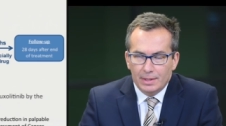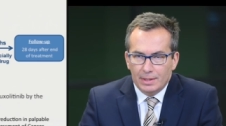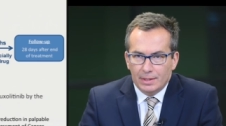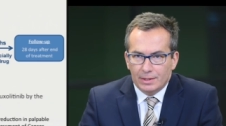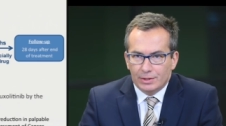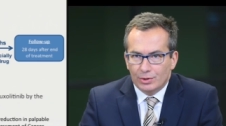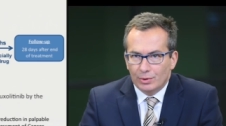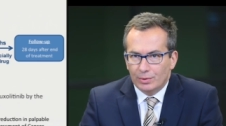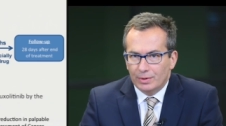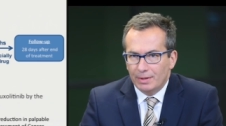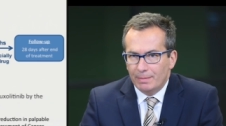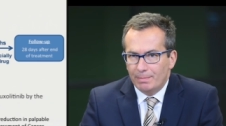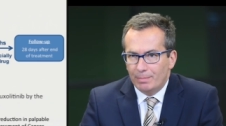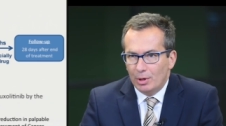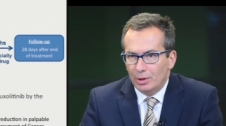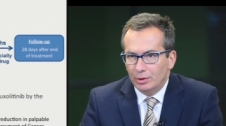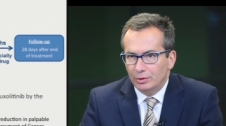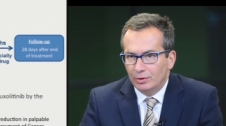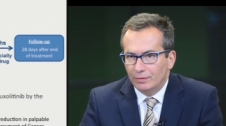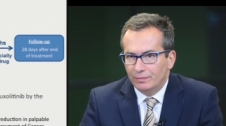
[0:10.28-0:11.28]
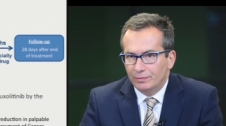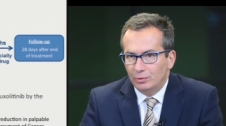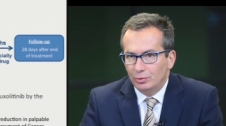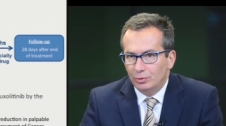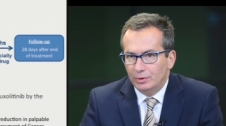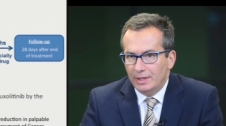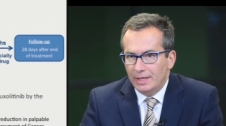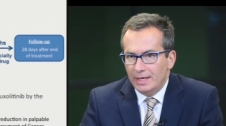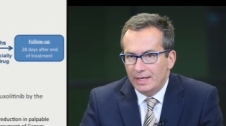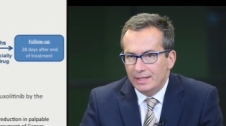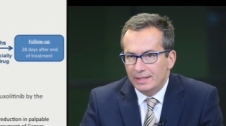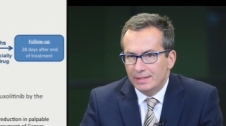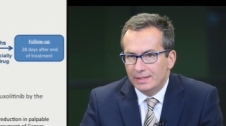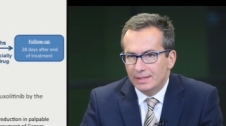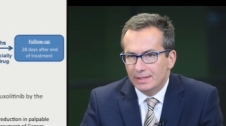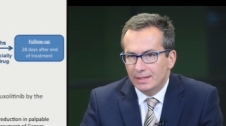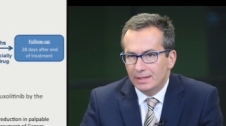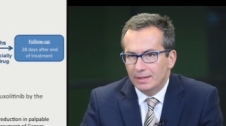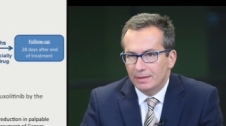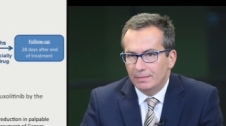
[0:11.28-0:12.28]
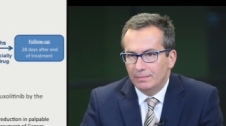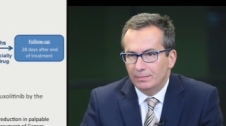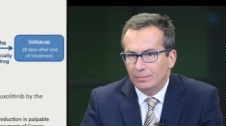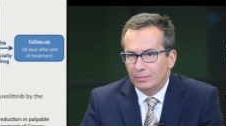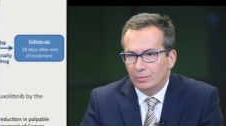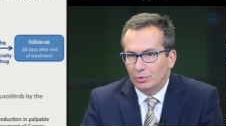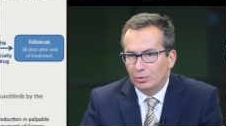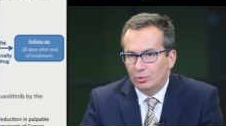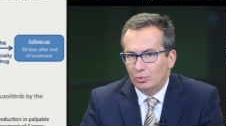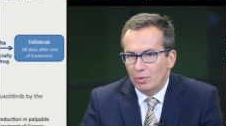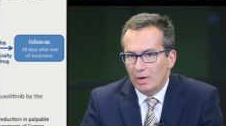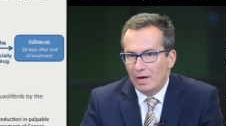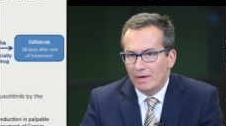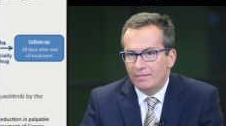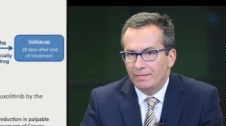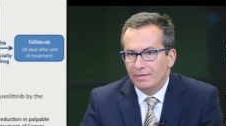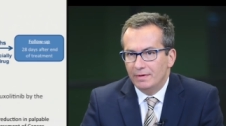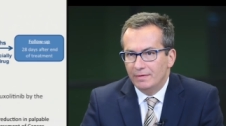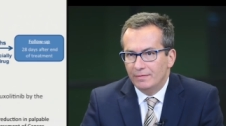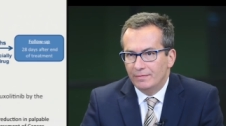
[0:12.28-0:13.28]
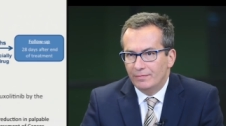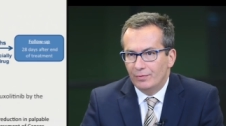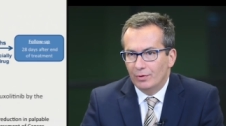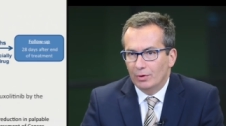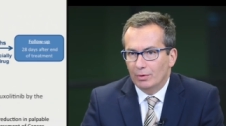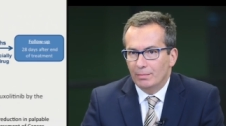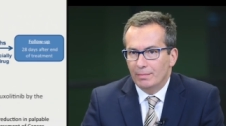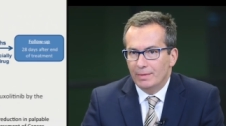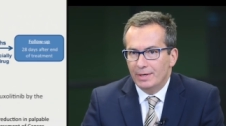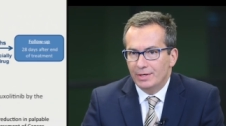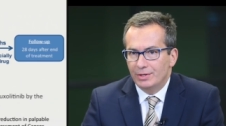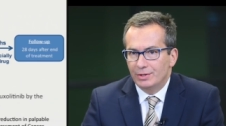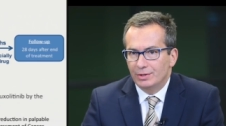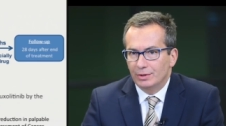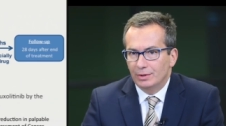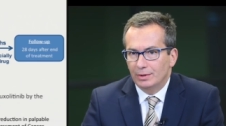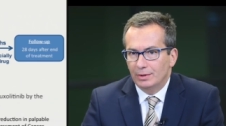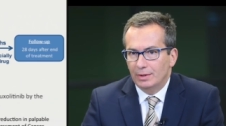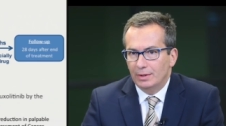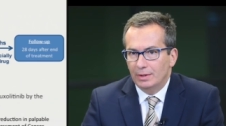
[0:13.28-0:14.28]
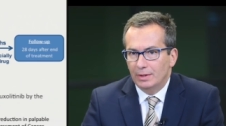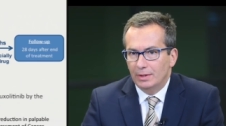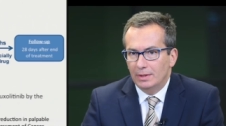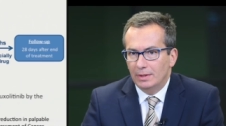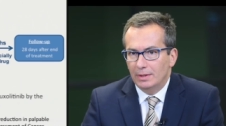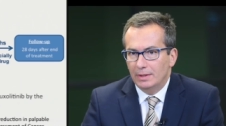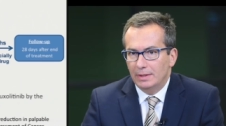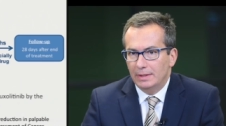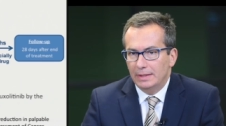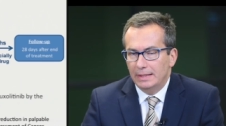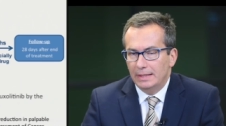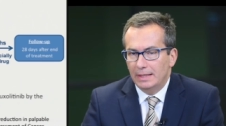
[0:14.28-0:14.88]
So the point of today is to have information